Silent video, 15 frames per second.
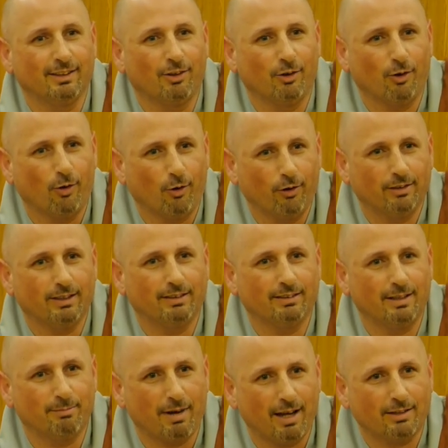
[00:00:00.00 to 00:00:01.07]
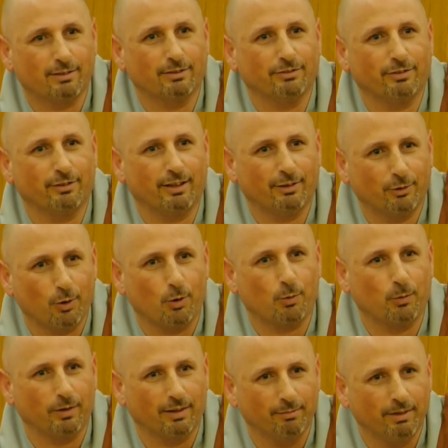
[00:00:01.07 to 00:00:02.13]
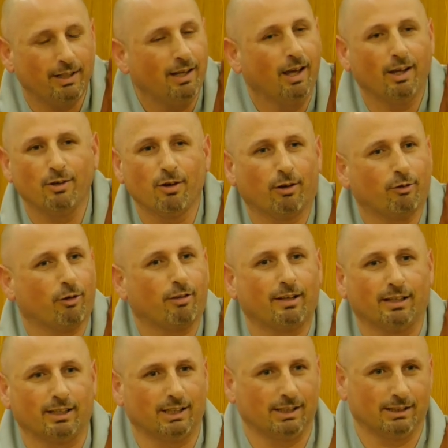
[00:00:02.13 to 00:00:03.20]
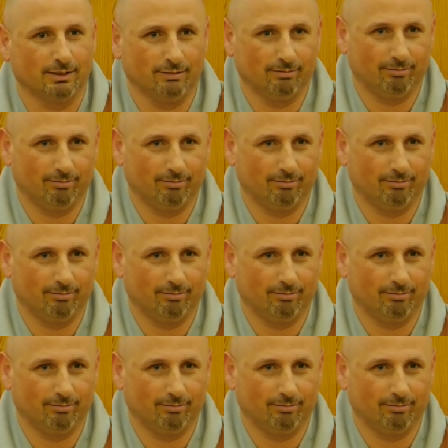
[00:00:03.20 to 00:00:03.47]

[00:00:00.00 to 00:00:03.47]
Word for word: holding the microphone and talk with me, you're not thinking.